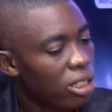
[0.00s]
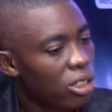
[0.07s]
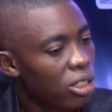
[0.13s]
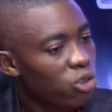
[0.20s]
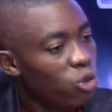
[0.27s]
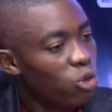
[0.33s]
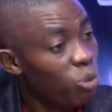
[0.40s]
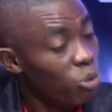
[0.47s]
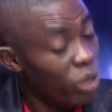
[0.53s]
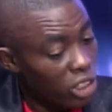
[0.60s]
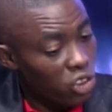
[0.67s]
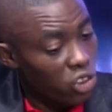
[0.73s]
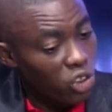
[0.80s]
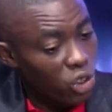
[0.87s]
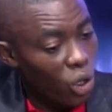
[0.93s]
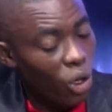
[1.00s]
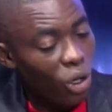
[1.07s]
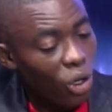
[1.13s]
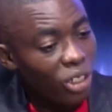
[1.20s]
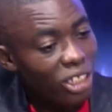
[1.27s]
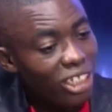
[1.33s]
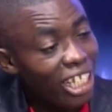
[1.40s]
To make
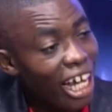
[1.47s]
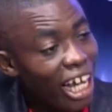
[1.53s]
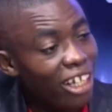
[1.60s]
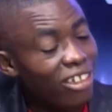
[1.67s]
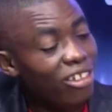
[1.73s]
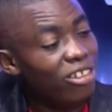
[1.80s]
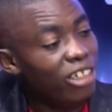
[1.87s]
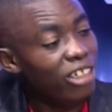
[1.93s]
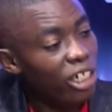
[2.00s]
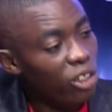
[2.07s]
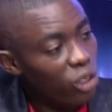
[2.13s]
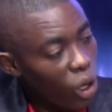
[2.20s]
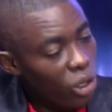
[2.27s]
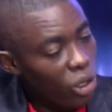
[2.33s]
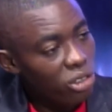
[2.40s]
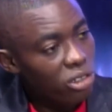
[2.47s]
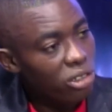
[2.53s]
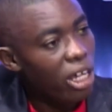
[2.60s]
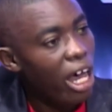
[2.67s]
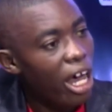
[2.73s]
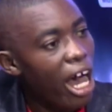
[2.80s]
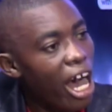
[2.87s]
sure that the
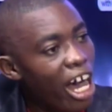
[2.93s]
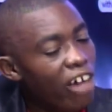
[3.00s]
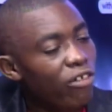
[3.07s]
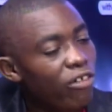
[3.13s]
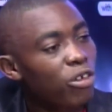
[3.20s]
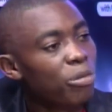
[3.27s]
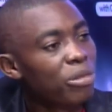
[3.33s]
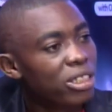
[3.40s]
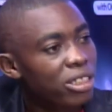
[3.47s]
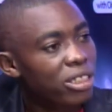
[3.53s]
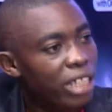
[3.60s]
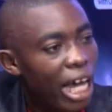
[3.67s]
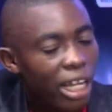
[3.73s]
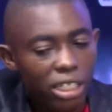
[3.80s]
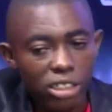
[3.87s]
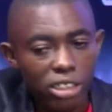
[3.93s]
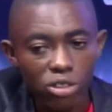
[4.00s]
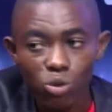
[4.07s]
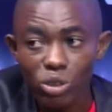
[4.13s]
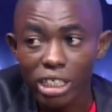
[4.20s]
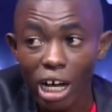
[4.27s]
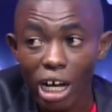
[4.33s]
guns have been silenced.
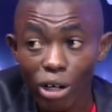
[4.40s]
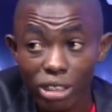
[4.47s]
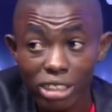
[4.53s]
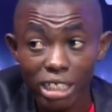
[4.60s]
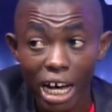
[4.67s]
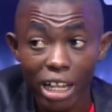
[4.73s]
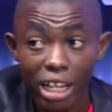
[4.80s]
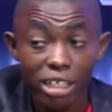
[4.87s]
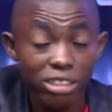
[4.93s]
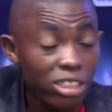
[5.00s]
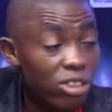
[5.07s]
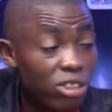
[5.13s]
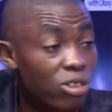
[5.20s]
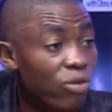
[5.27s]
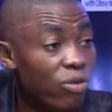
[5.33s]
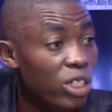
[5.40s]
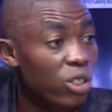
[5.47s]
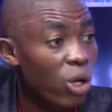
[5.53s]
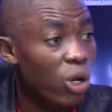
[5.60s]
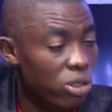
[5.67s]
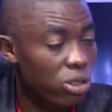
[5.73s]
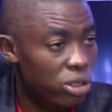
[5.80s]
Without the silencing of the
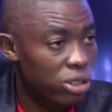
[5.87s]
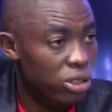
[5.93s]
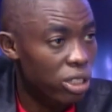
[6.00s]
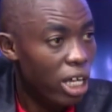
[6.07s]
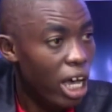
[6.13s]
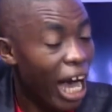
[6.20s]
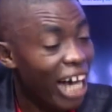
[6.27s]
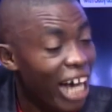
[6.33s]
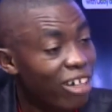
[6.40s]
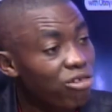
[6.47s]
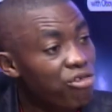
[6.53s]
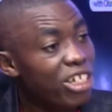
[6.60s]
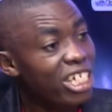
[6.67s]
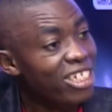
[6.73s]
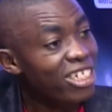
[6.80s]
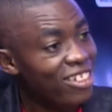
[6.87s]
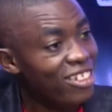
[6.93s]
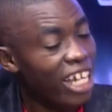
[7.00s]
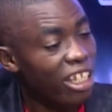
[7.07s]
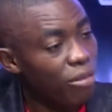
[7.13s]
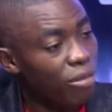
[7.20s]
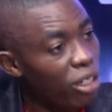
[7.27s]
guns and
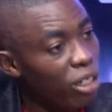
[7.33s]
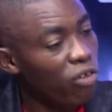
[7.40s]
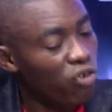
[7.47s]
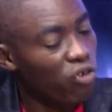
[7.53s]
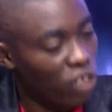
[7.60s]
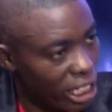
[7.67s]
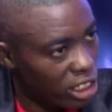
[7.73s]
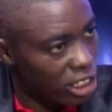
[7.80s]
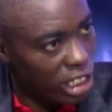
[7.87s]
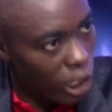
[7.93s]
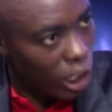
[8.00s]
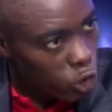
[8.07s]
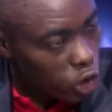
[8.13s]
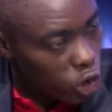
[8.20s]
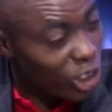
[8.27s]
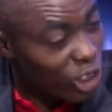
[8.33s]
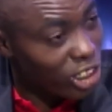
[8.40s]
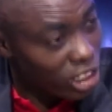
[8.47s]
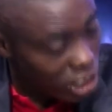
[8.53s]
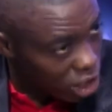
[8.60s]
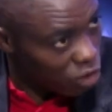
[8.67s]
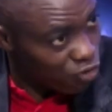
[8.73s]
reinstatement of traditional authority,
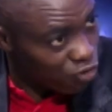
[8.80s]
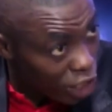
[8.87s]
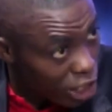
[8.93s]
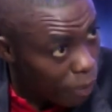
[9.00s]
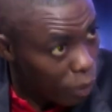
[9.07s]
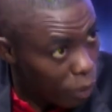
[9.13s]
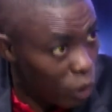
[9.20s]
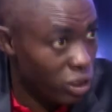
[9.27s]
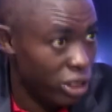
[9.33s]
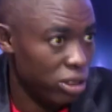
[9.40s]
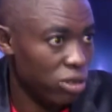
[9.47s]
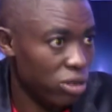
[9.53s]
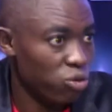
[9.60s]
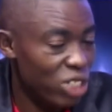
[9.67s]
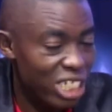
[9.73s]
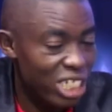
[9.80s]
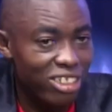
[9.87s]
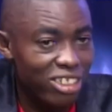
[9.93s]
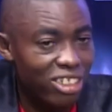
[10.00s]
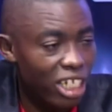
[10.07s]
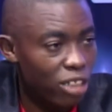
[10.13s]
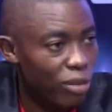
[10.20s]
this is very important,
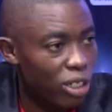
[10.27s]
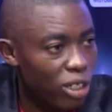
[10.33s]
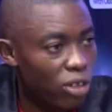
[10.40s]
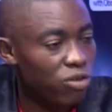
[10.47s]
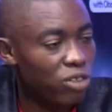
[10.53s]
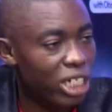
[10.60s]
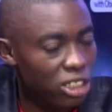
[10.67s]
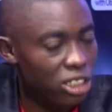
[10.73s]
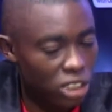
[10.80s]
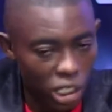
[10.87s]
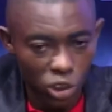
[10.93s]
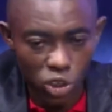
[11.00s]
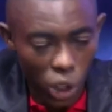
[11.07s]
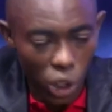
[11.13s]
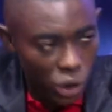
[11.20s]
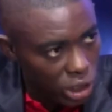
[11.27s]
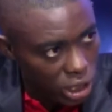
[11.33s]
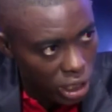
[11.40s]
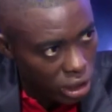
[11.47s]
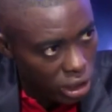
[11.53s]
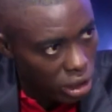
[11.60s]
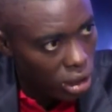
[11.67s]
reinstatement of traditional authorities,